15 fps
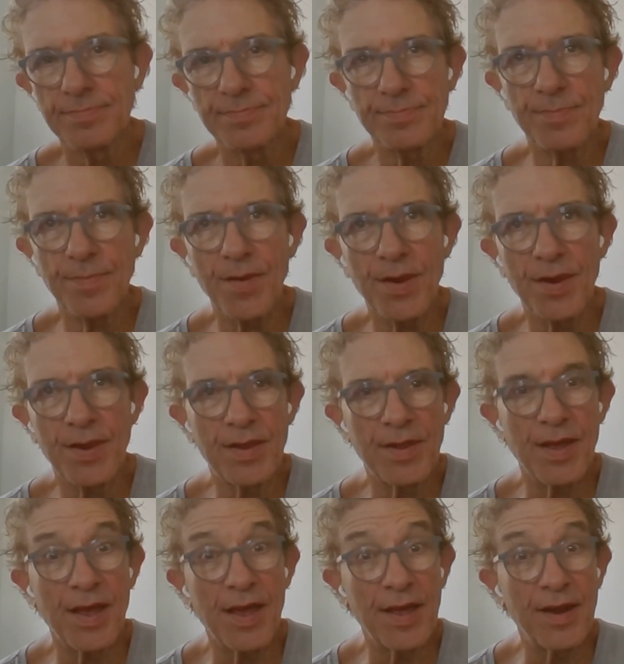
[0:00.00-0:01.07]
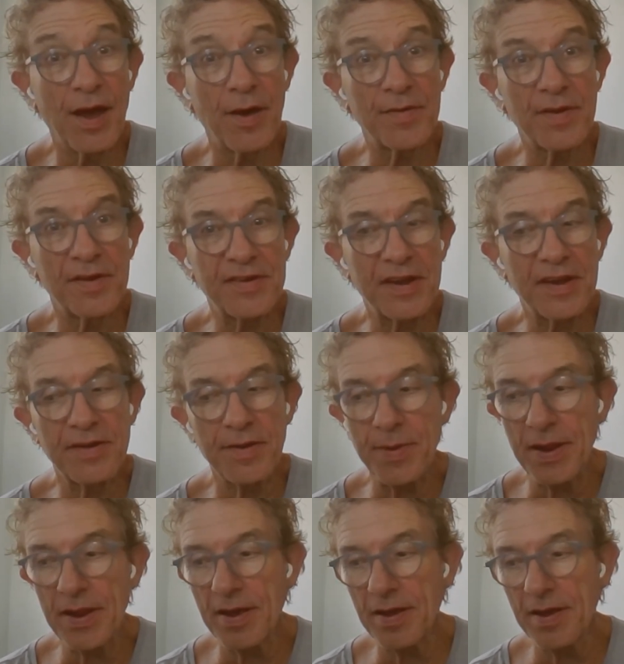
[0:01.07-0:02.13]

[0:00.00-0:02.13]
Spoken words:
Yeah, no, I tend to be